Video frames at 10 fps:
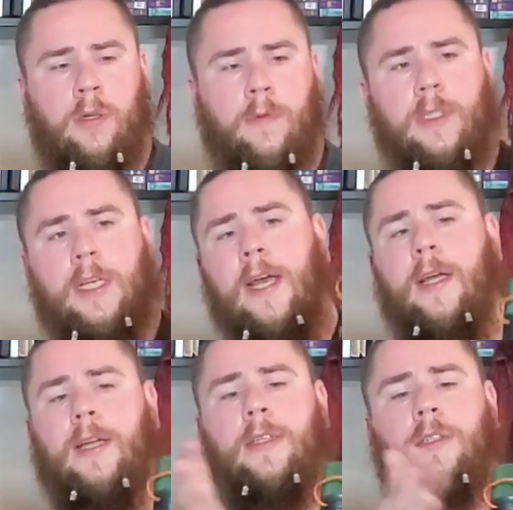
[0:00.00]
which
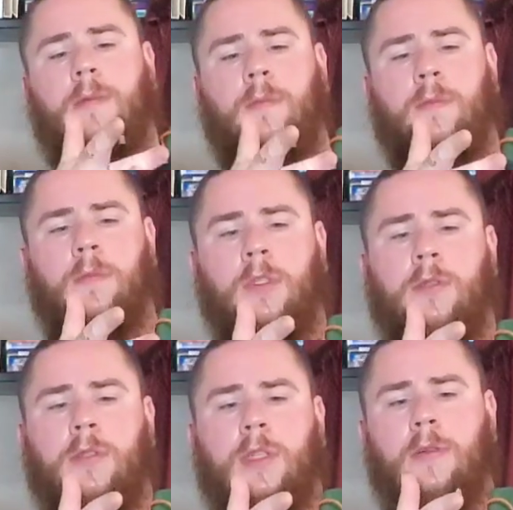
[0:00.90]
has
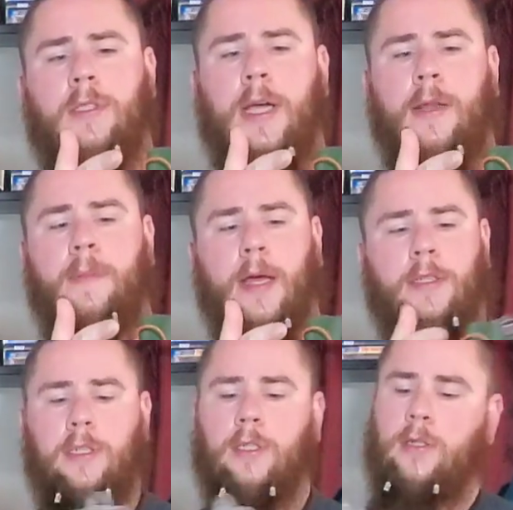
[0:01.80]
UCO Titan
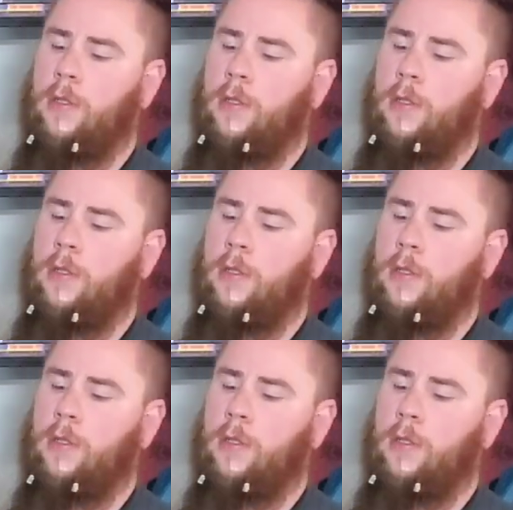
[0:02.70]
matches,